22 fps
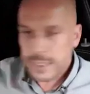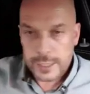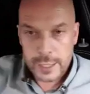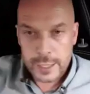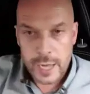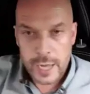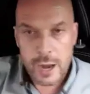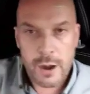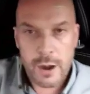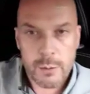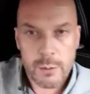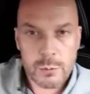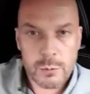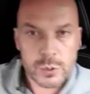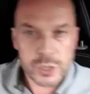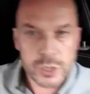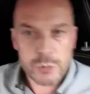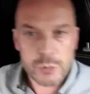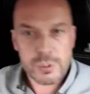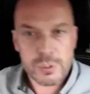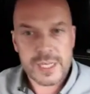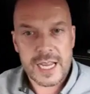Karen will
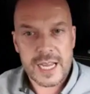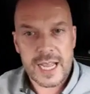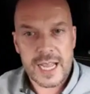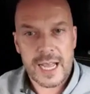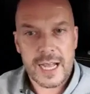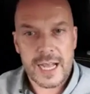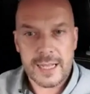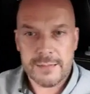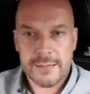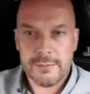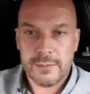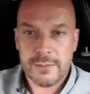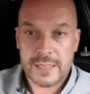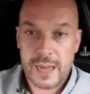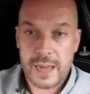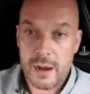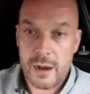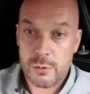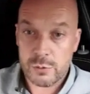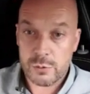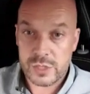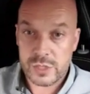sort it out.
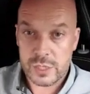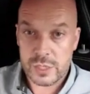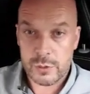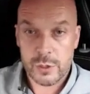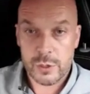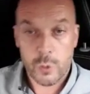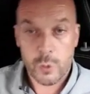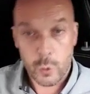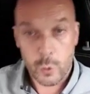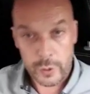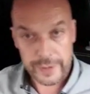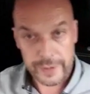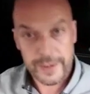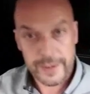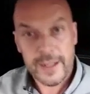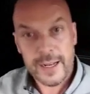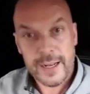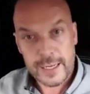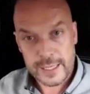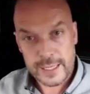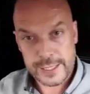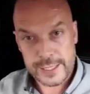Karen will tell you, oi,
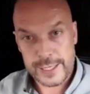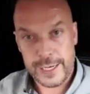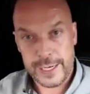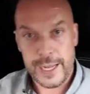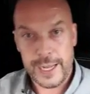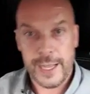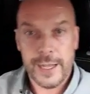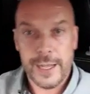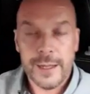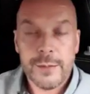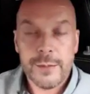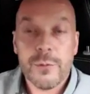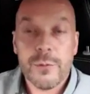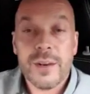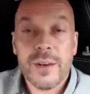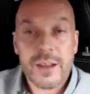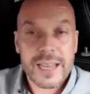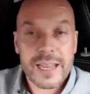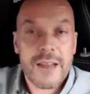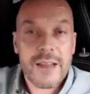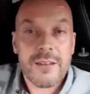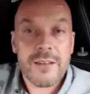listen here. Well,
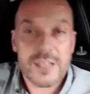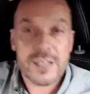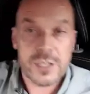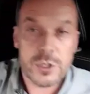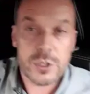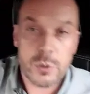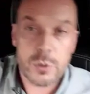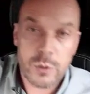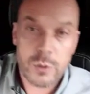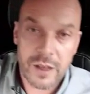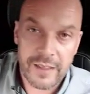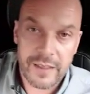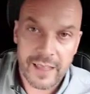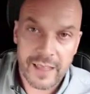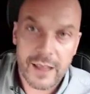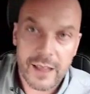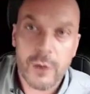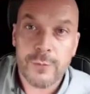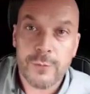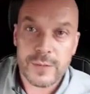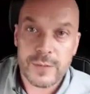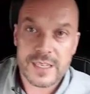no, Karen doesn't talk like
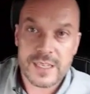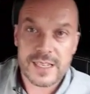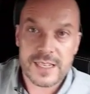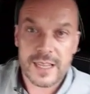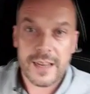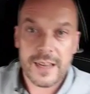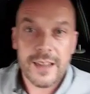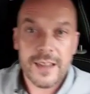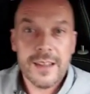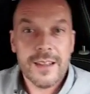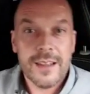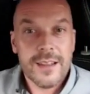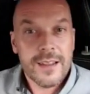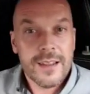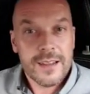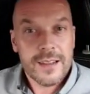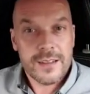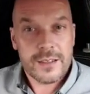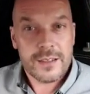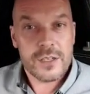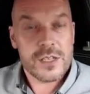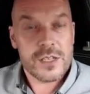that, obviously,
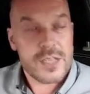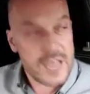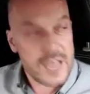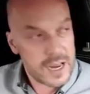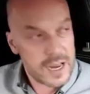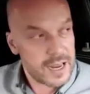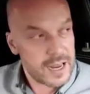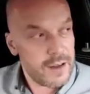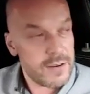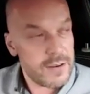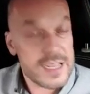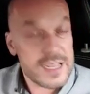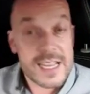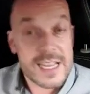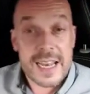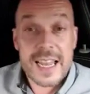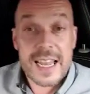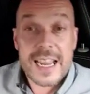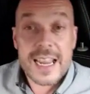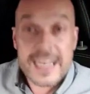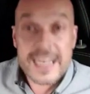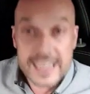because Karen is a
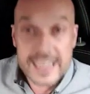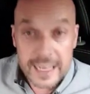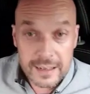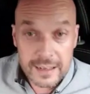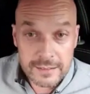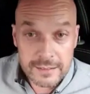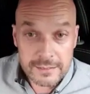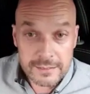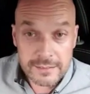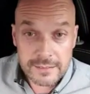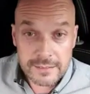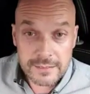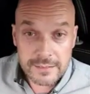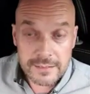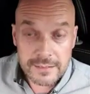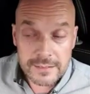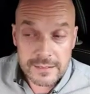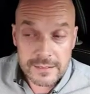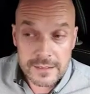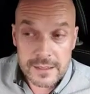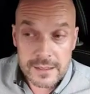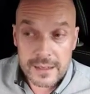lady.
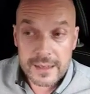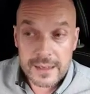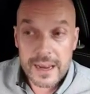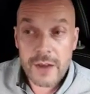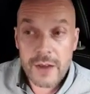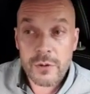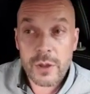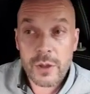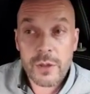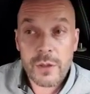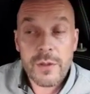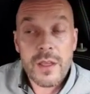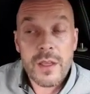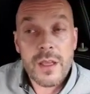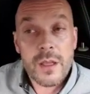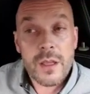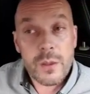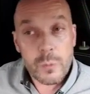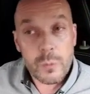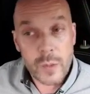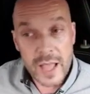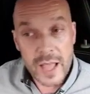So Karen will go,
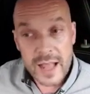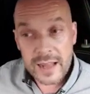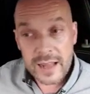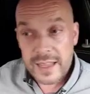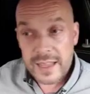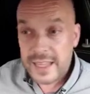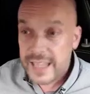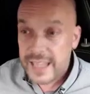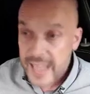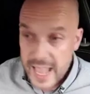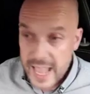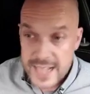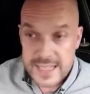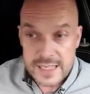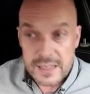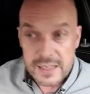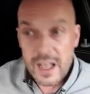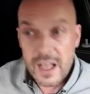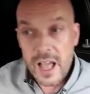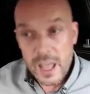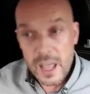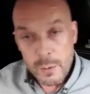well, yes,
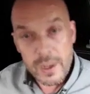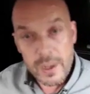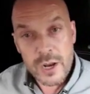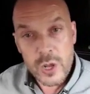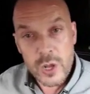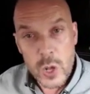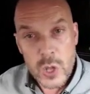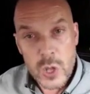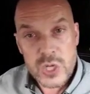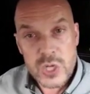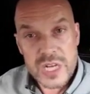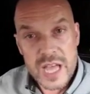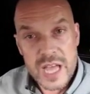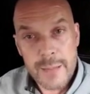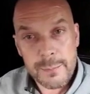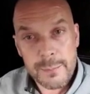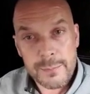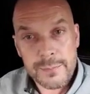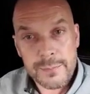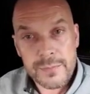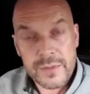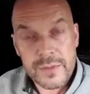I want a hot tub.
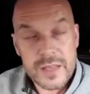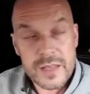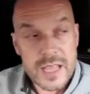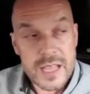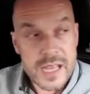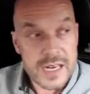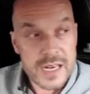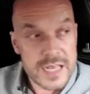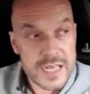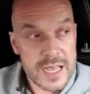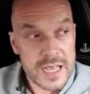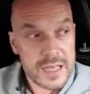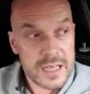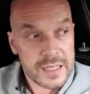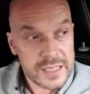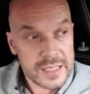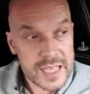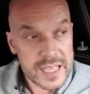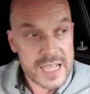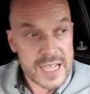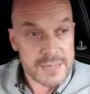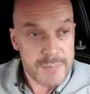And, uh,
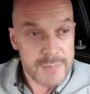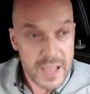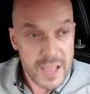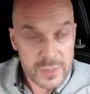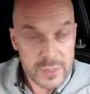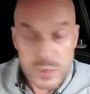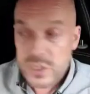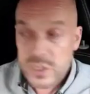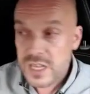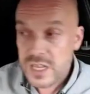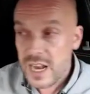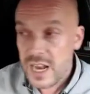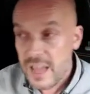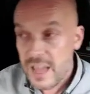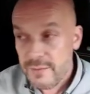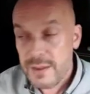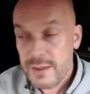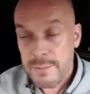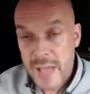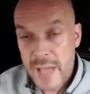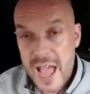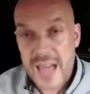yes, Matthew a
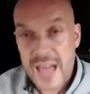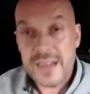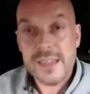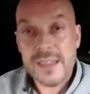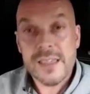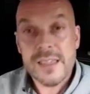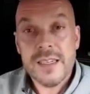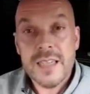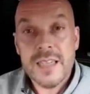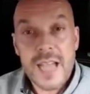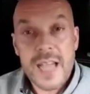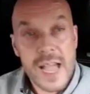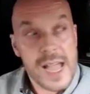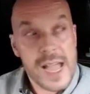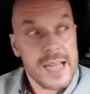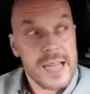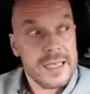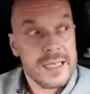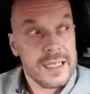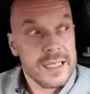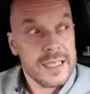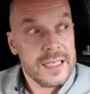lovely man.
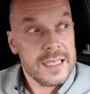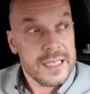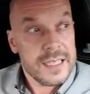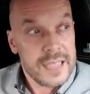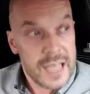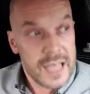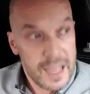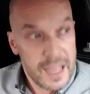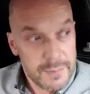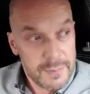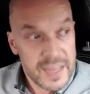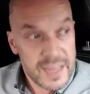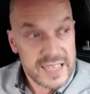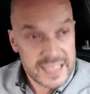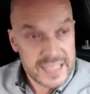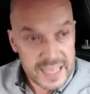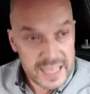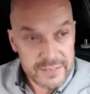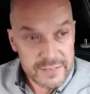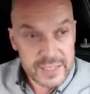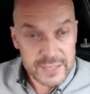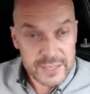And, and they
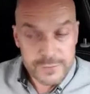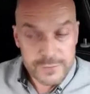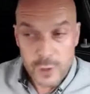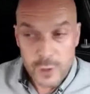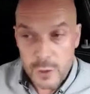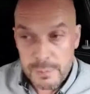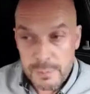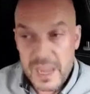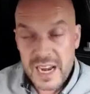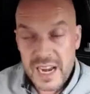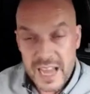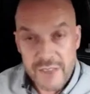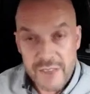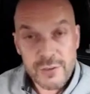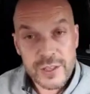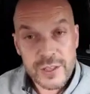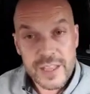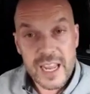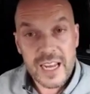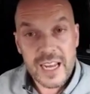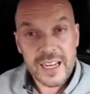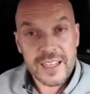delivered it for me and
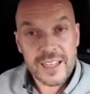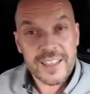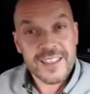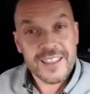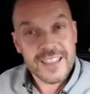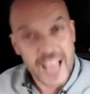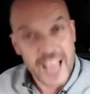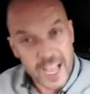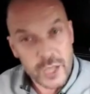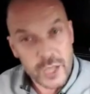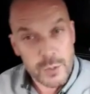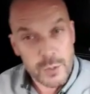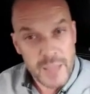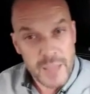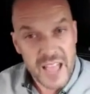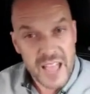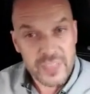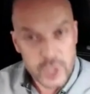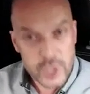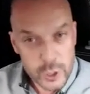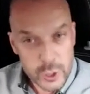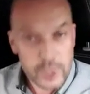everything. Thank you,
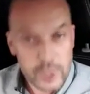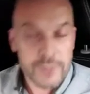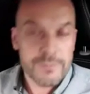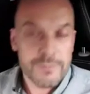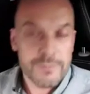Matthew.